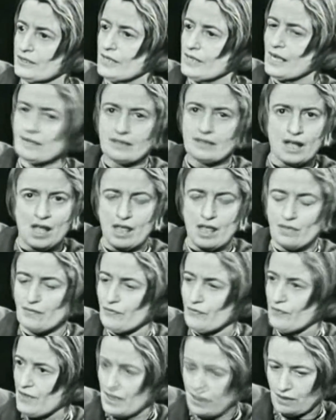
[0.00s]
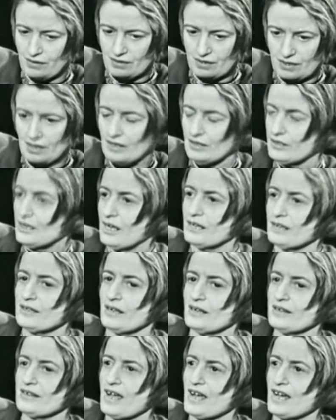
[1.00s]
Not on faith, not
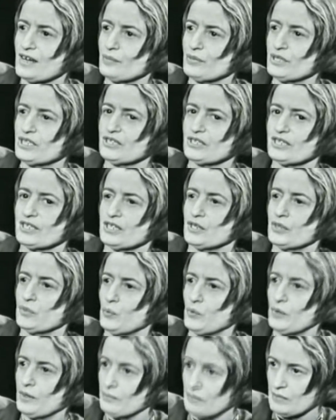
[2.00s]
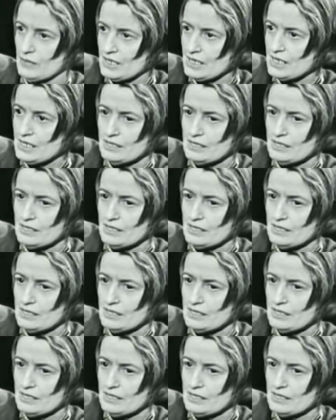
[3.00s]
on arbitrary whim,